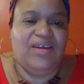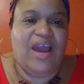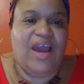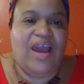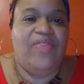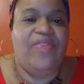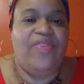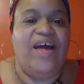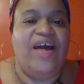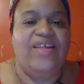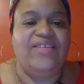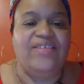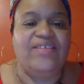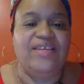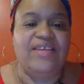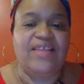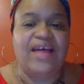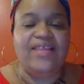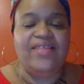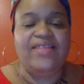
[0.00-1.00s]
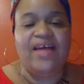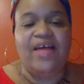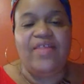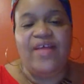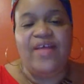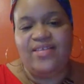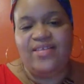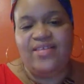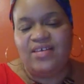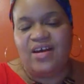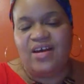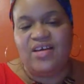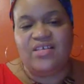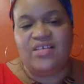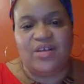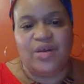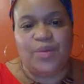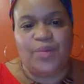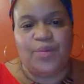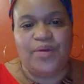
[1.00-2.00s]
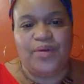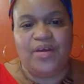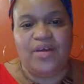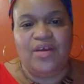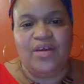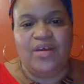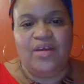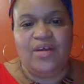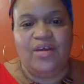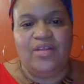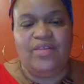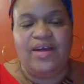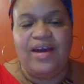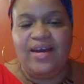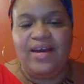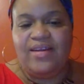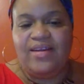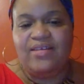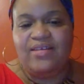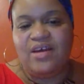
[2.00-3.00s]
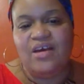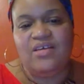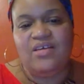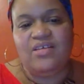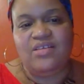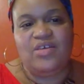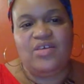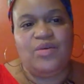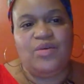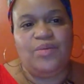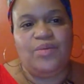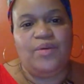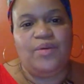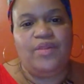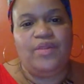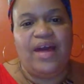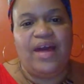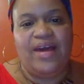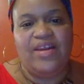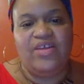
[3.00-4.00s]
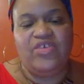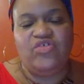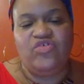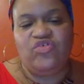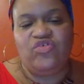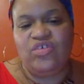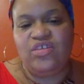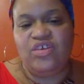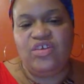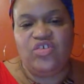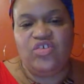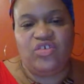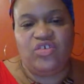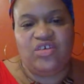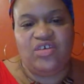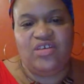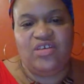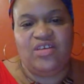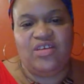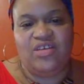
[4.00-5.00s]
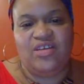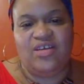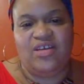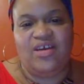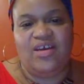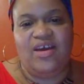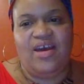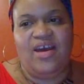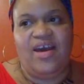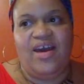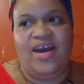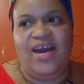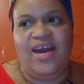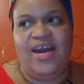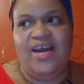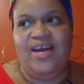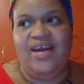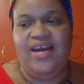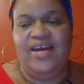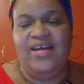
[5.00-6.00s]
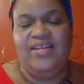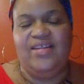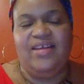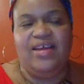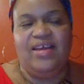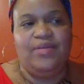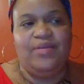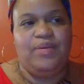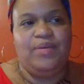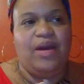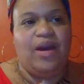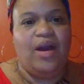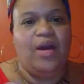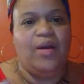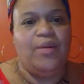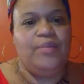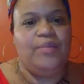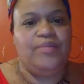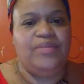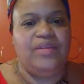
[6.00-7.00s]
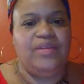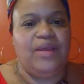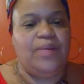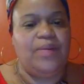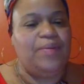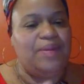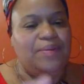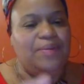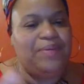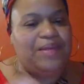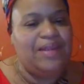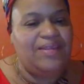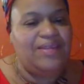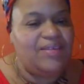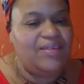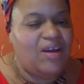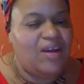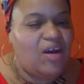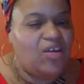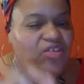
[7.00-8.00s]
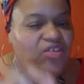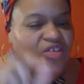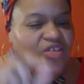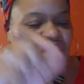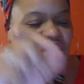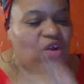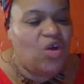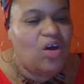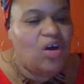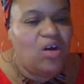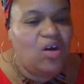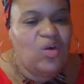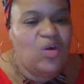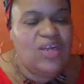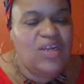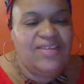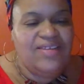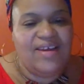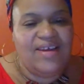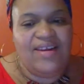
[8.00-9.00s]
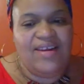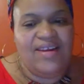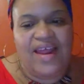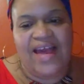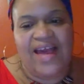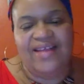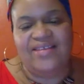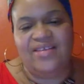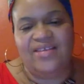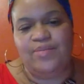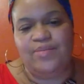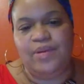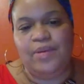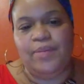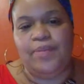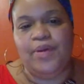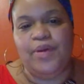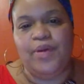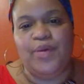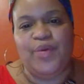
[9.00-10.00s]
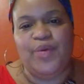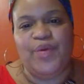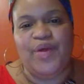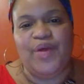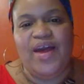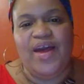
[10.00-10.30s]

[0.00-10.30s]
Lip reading: And that's custom. That is custom. That is tradition. And it becomes, but it's not, because the law only said it had to be blue.